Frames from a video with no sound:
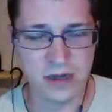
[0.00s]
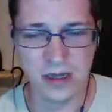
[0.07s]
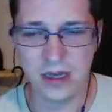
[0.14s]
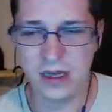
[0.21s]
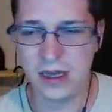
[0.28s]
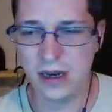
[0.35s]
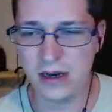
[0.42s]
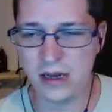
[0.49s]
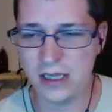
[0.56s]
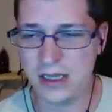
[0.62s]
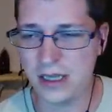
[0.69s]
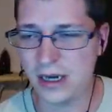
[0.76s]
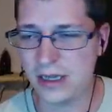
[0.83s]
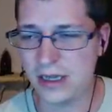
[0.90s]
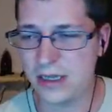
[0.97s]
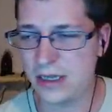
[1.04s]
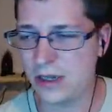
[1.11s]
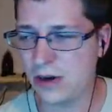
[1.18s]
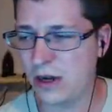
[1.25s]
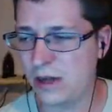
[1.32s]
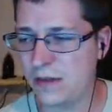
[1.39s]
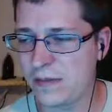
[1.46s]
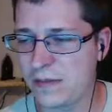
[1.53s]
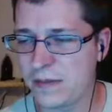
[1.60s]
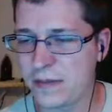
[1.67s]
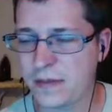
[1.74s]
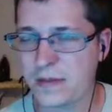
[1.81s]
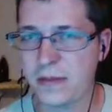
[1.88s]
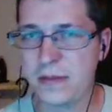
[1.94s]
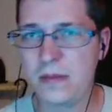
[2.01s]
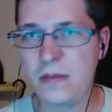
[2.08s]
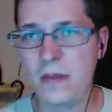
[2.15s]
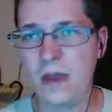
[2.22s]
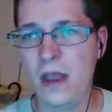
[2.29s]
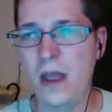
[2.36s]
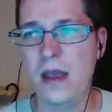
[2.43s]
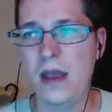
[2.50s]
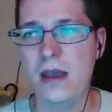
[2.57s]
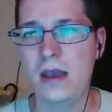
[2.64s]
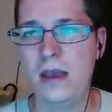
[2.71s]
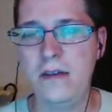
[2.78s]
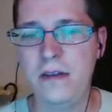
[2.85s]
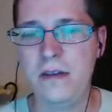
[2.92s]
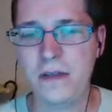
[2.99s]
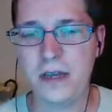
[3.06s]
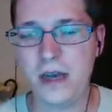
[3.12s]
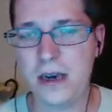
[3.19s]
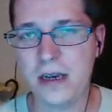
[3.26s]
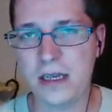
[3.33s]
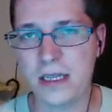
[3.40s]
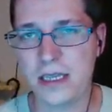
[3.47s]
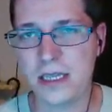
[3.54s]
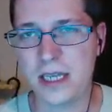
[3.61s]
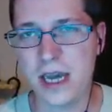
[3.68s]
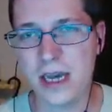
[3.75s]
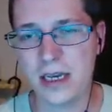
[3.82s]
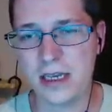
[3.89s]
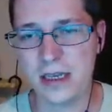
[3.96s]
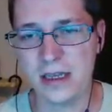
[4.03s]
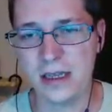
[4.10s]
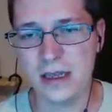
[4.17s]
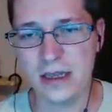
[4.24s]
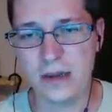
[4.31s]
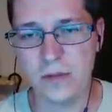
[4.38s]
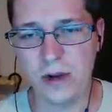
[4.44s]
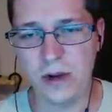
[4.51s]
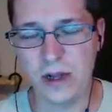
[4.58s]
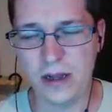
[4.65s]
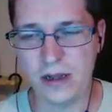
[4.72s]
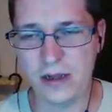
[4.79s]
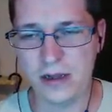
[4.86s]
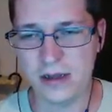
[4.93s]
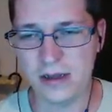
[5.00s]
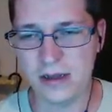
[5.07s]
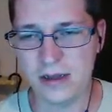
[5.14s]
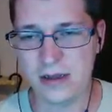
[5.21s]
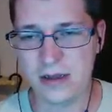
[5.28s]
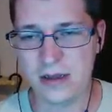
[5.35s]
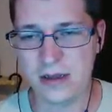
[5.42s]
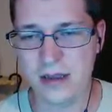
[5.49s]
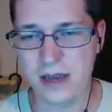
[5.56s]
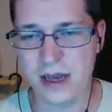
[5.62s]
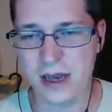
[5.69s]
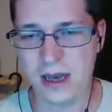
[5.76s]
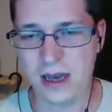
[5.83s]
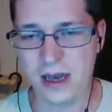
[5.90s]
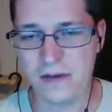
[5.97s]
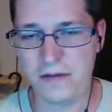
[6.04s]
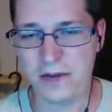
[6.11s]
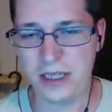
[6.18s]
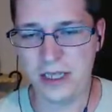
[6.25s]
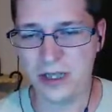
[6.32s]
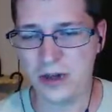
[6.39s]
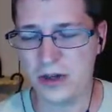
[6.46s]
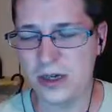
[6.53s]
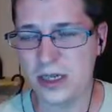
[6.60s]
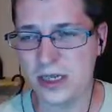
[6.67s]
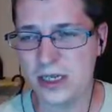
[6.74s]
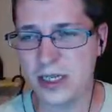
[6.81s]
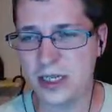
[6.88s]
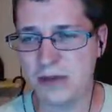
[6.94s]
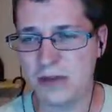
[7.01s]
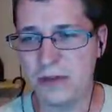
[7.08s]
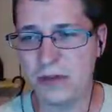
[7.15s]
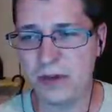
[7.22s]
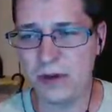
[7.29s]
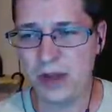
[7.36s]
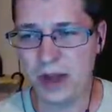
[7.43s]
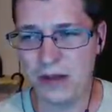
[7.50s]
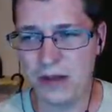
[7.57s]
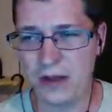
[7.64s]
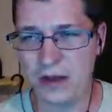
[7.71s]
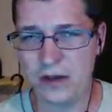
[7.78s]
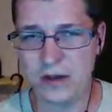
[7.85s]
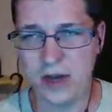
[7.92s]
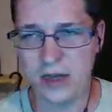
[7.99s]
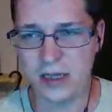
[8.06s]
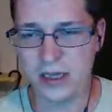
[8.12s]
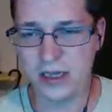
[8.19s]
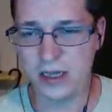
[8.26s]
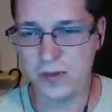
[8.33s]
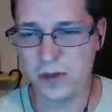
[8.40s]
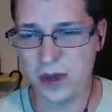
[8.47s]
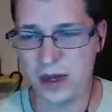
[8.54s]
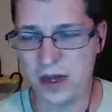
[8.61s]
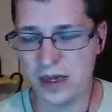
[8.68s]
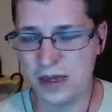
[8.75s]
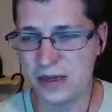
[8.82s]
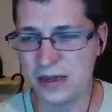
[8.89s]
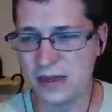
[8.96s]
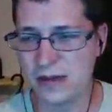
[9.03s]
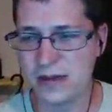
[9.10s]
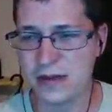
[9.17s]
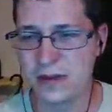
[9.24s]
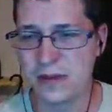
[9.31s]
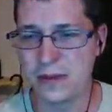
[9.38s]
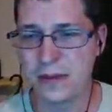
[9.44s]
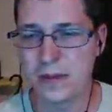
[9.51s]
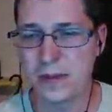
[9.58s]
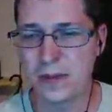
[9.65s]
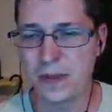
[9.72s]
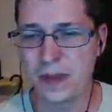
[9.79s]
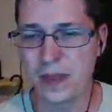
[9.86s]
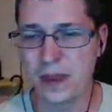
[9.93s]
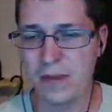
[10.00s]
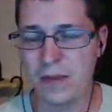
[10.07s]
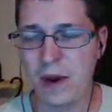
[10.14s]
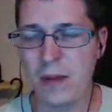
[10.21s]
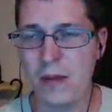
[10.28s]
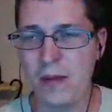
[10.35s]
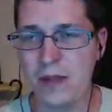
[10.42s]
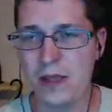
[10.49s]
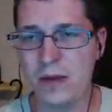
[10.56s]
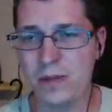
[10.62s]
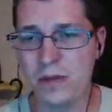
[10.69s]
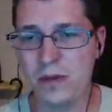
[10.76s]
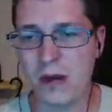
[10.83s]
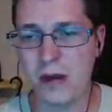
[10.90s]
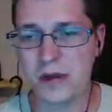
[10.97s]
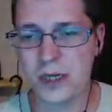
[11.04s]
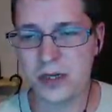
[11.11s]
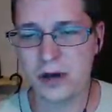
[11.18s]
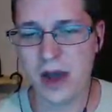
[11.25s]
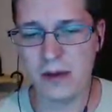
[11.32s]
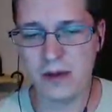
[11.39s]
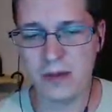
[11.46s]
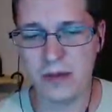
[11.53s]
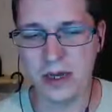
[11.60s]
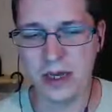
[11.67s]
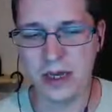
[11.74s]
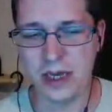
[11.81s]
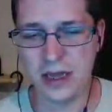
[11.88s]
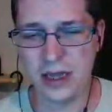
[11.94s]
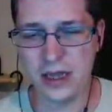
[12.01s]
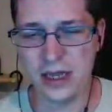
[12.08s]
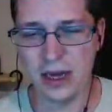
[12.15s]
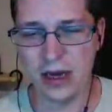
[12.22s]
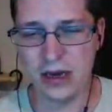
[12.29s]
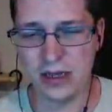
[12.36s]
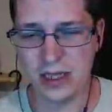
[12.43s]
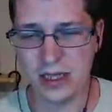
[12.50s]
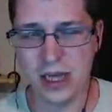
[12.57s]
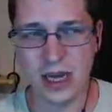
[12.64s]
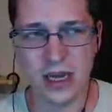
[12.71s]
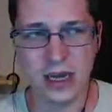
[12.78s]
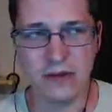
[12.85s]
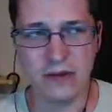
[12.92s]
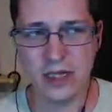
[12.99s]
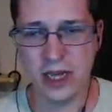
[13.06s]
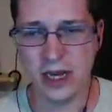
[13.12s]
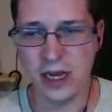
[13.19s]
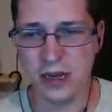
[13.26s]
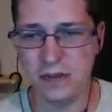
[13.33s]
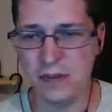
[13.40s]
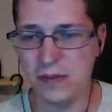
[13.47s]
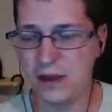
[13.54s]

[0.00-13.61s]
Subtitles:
The dog got stuck on the truck. Even if the dog gets stuck, it will, if it gets a certain distance from you, allow the new dogs to spawn. Probably the pro strat would be to get the dog stuck every time.